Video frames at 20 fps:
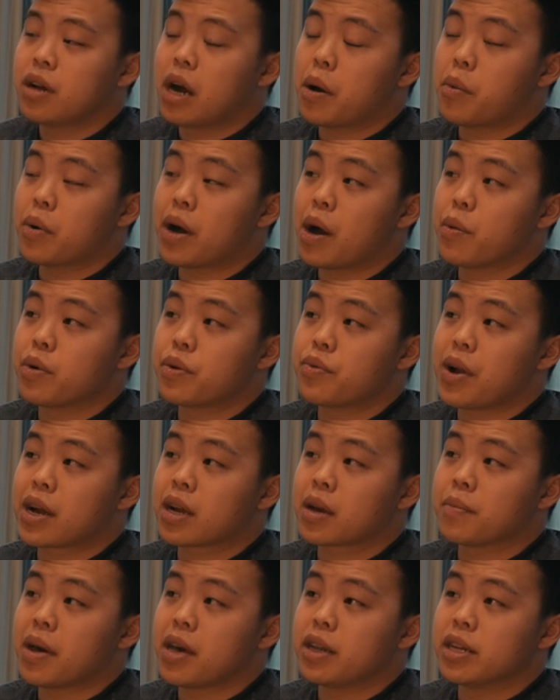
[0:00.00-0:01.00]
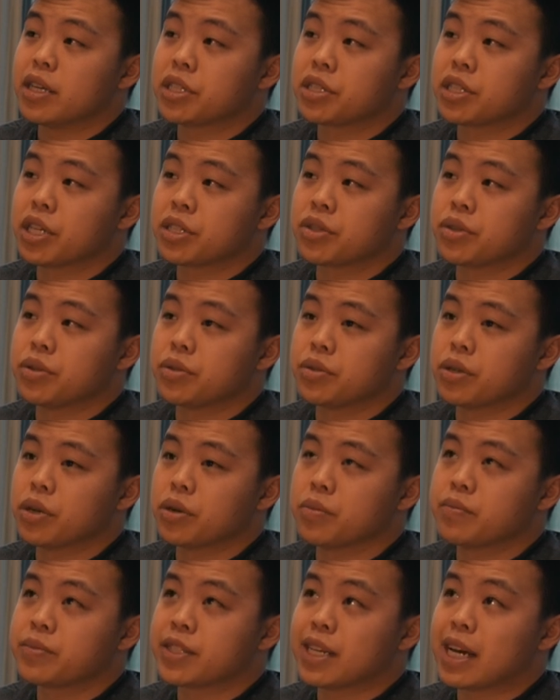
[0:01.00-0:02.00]
What I would recommend is just to, you
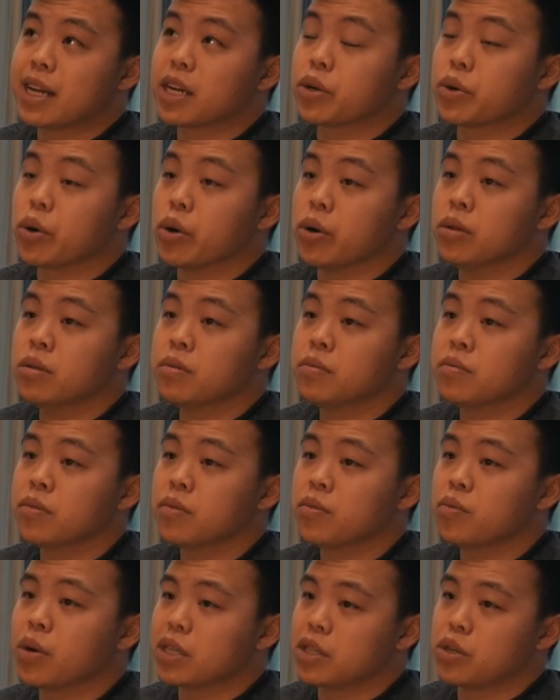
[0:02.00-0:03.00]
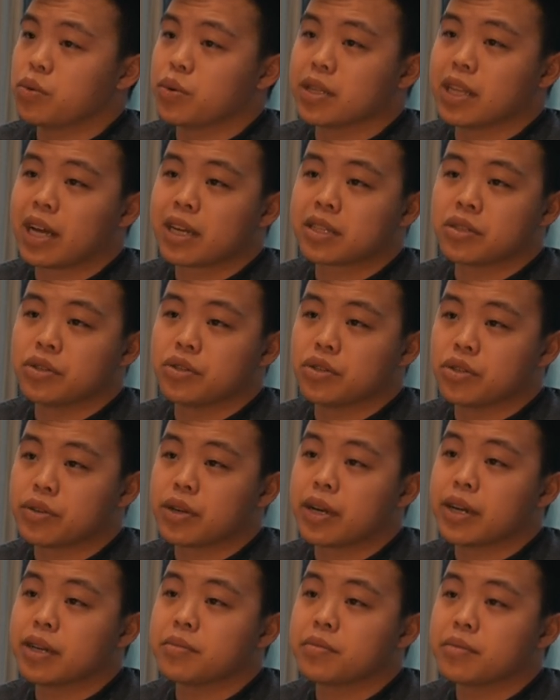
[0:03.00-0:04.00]
know, set a goal, what you would like to do,
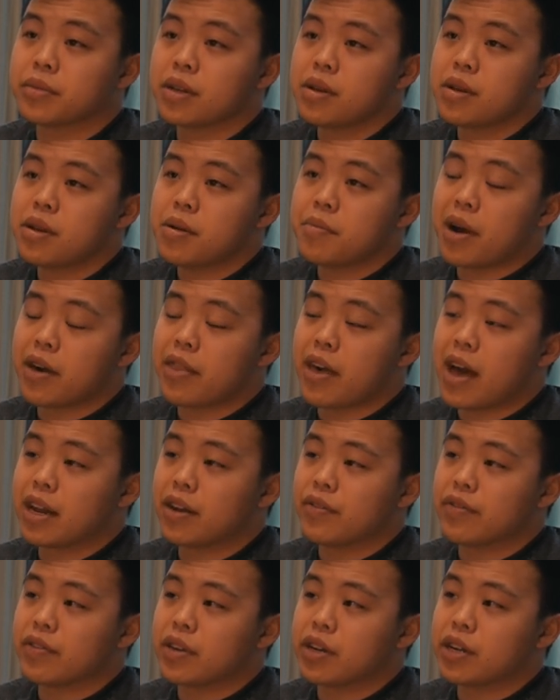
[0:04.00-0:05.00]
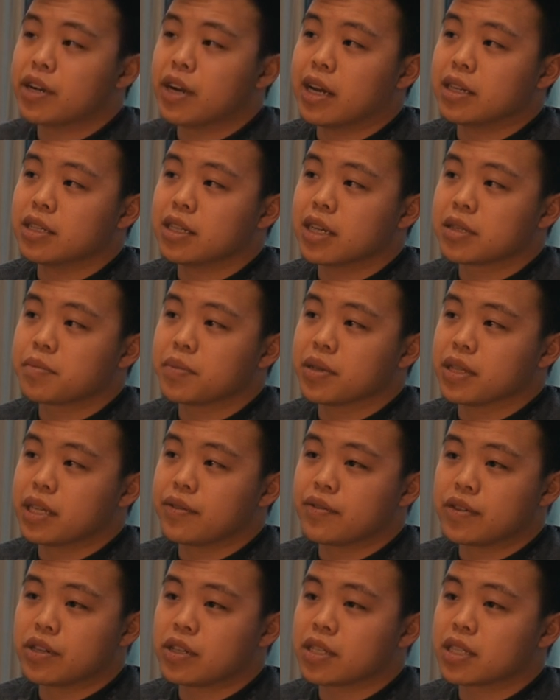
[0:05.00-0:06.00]
right? By the end of the year, and just
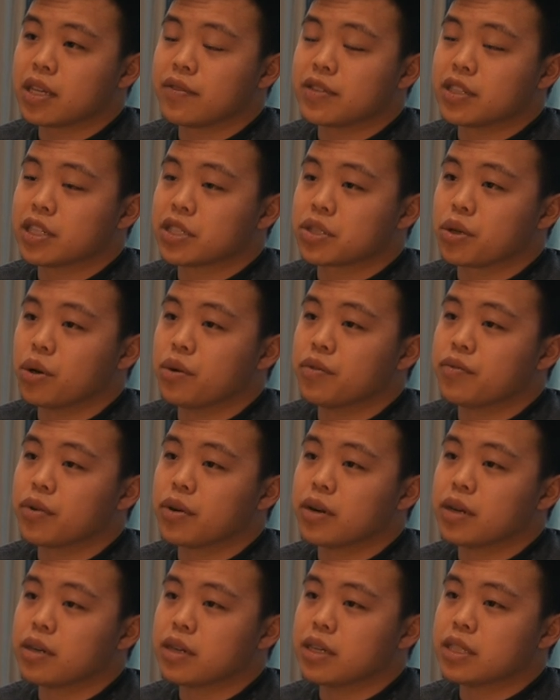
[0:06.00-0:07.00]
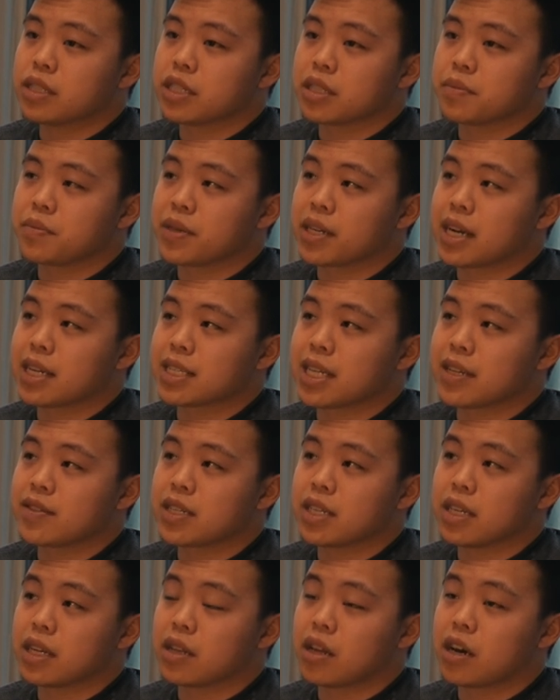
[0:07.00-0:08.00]
believe in yourself and just go for it. It's just because I
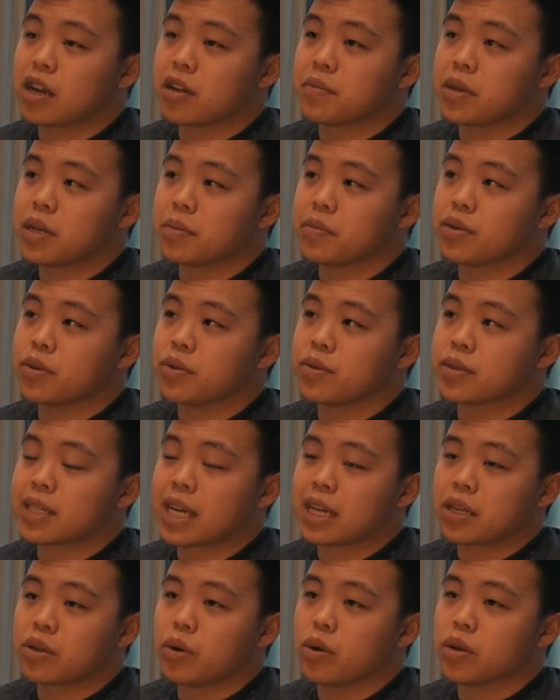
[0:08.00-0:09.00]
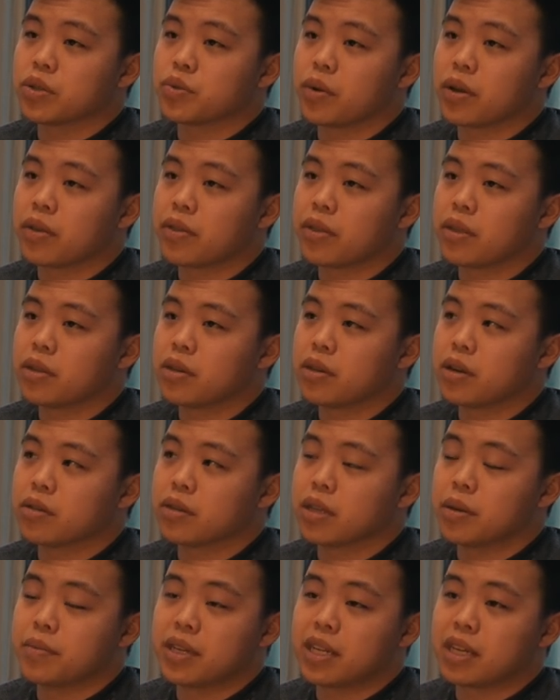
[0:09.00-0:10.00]
see a lot of people who set goals with, you know,
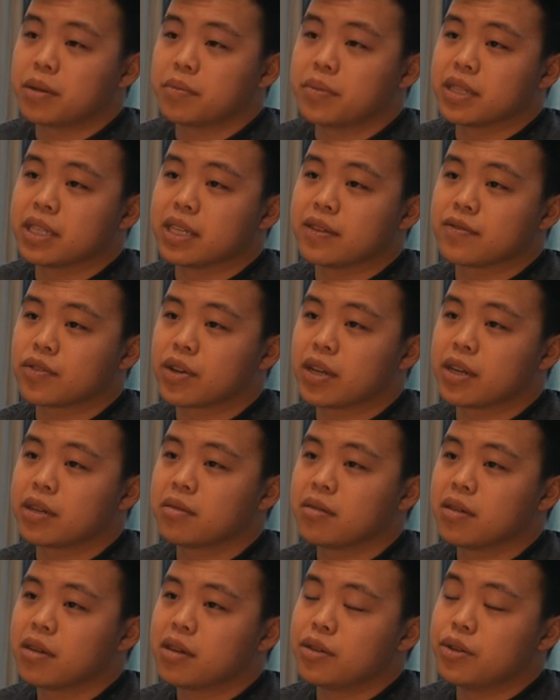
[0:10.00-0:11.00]
limiting beliefs, right?